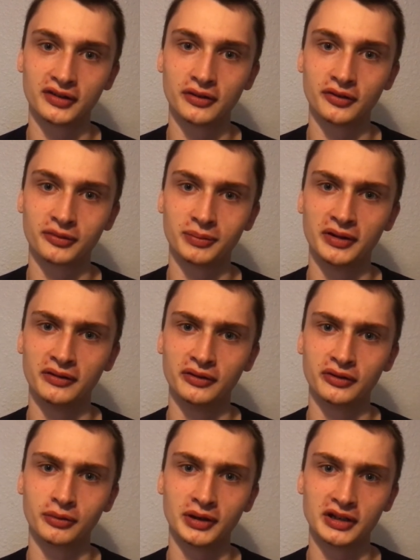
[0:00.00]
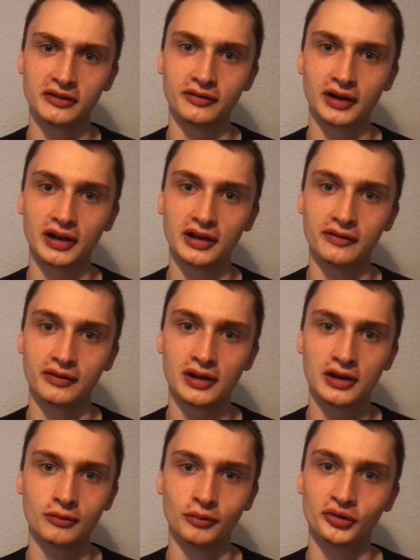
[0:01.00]
Now they're spending 25,
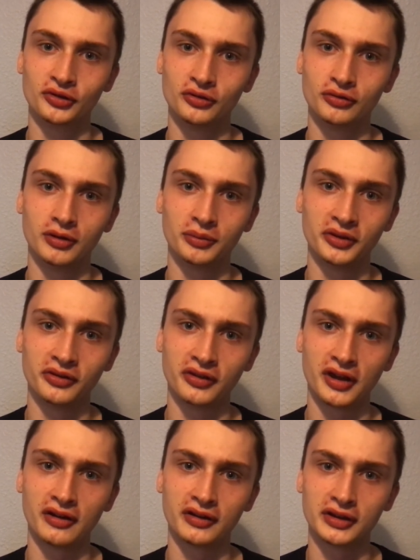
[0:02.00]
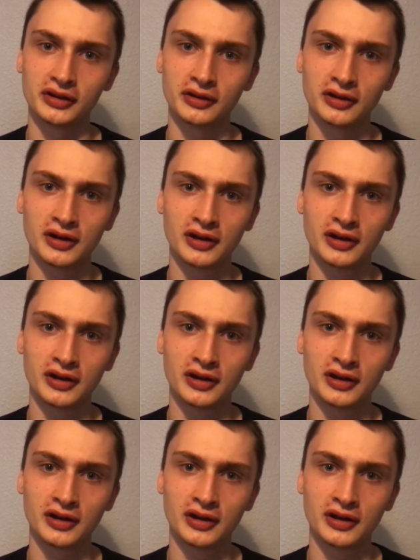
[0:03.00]
which could go up to 30